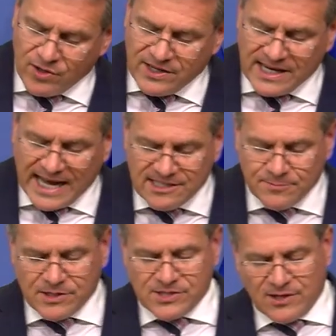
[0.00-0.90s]
than
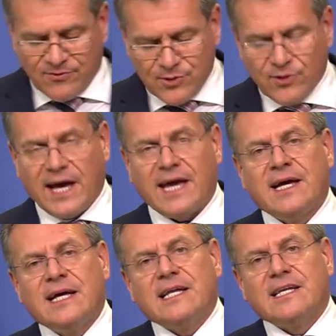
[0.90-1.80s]
90% of UK
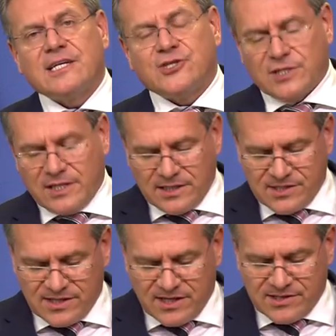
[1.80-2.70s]
nationals uh,